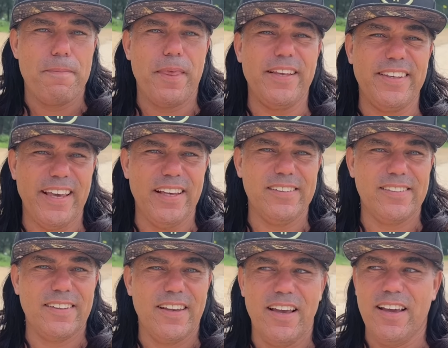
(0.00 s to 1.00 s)
then
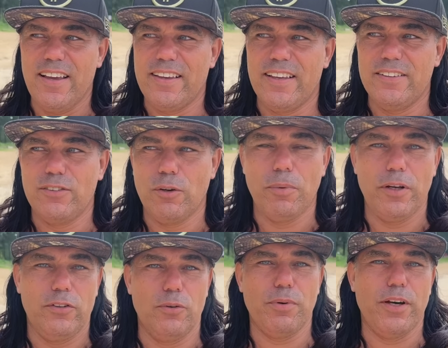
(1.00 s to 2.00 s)
yes, again
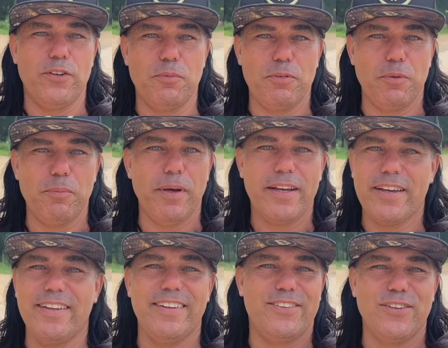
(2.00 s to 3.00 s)
somebody surprising me from the back,
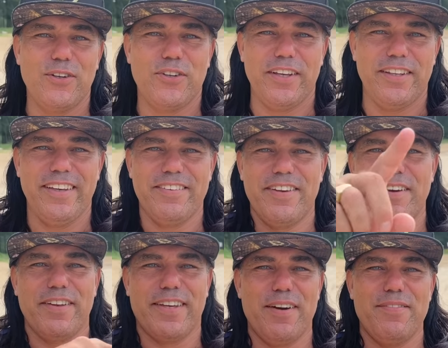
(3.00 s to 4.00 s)
that's so shitty if you
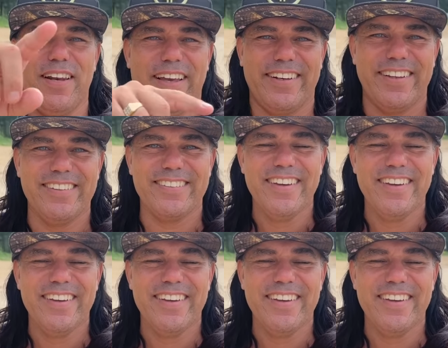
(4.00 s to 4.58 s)
have the camera like this,